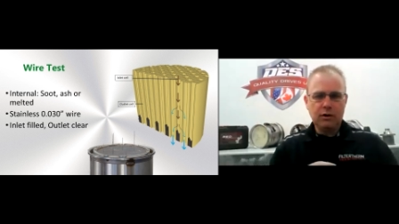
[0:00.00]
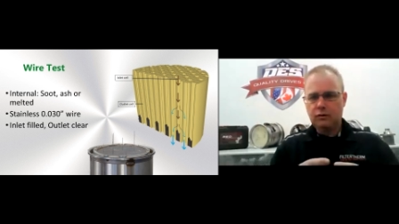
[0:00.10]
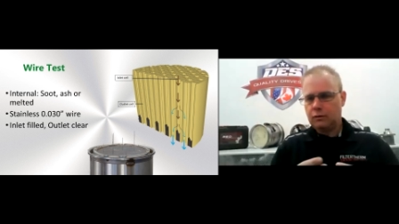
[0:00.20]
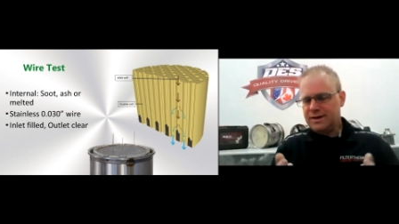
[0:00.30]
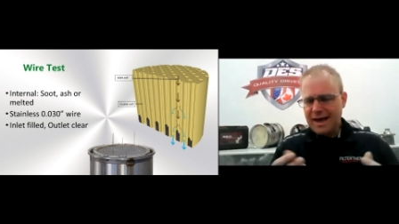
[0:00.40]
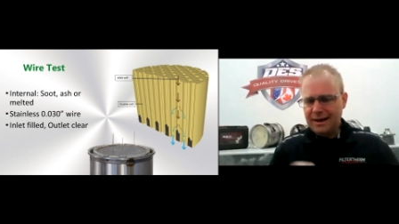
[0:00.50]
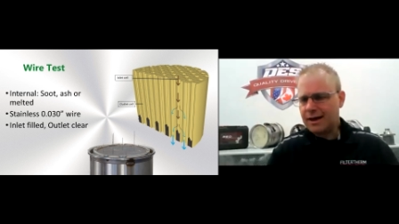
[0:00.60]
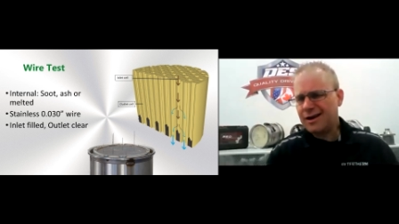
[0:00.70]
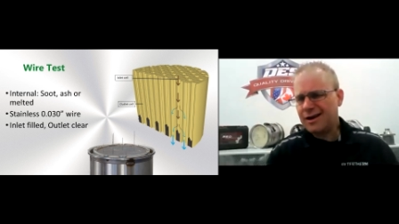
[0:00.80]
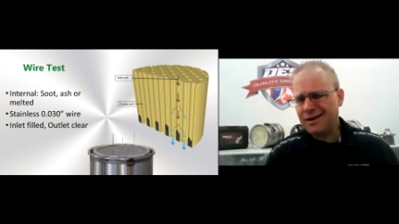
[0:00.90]
So we take
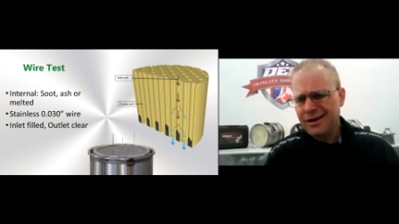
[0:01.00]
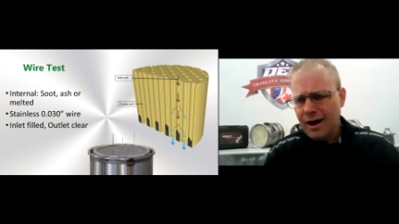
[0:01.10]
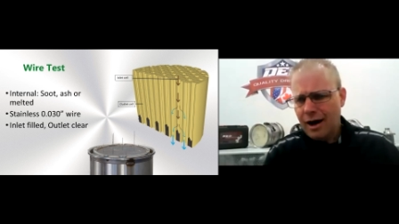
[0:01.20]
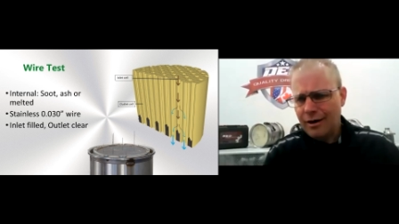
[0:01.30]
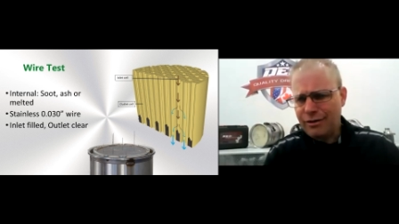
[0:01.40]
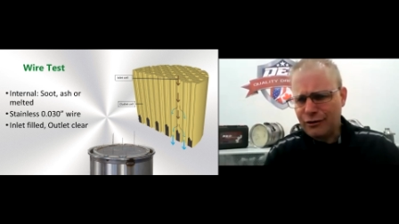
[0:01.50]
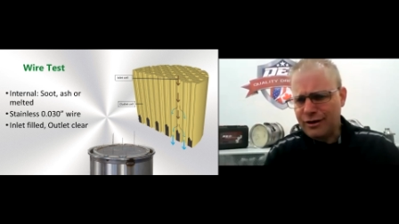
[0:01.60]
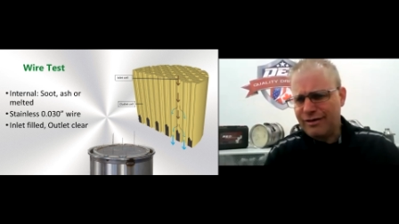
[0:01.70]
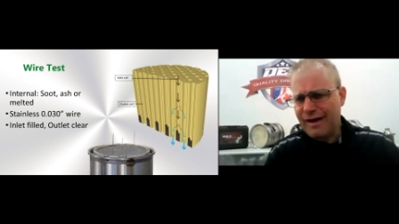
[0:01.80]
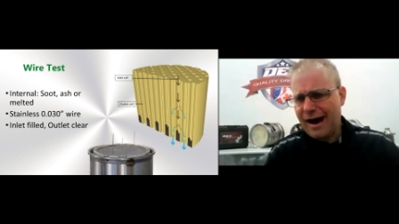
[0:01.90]
like a
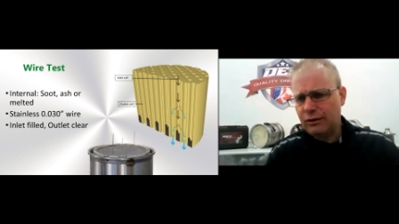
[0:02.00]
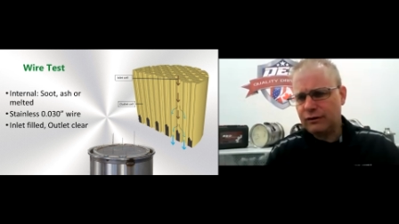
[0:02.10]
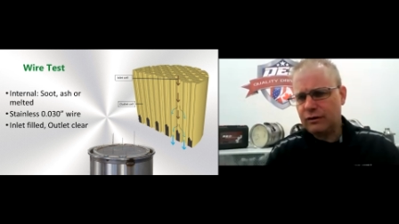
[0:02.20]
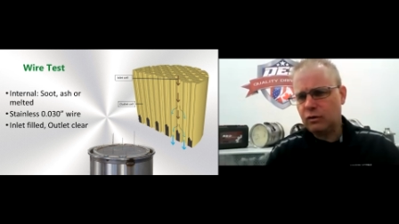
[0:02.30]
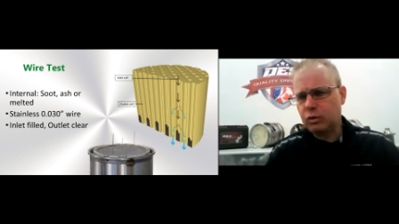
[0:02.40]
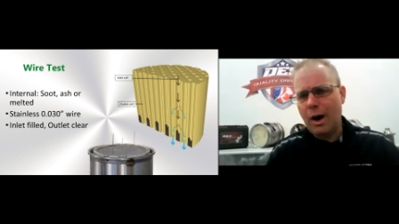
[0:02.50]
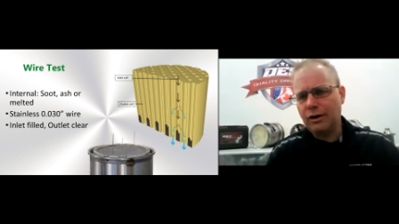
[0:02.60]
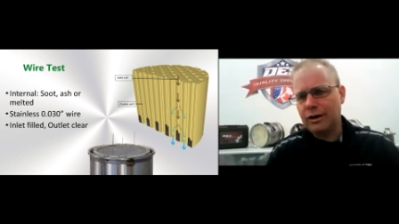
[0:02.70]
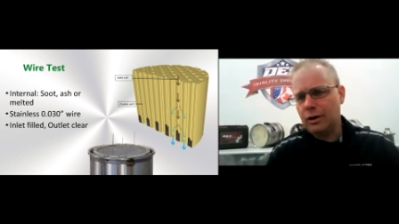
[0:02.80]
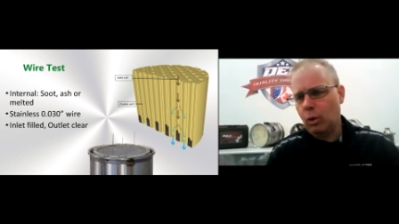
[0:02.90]
30 thousandths
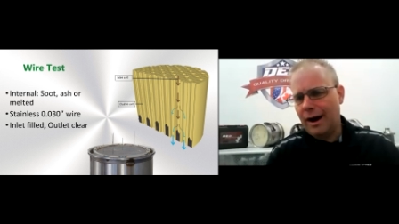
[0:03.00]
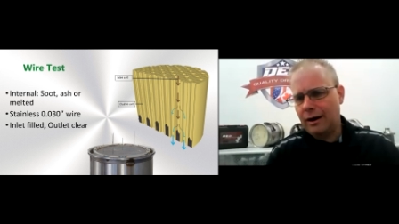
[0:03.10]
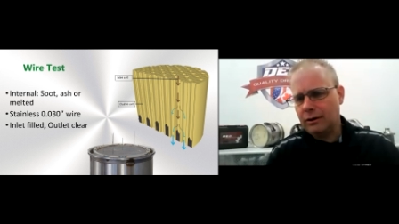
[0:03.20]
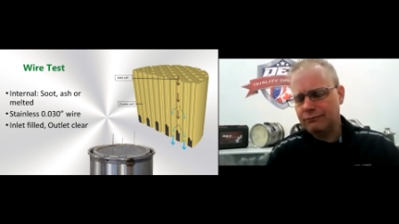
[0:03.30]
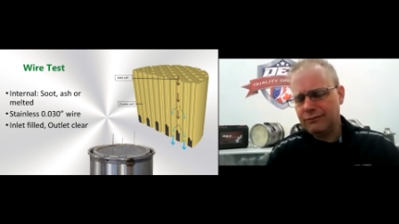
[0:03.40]
welding wire.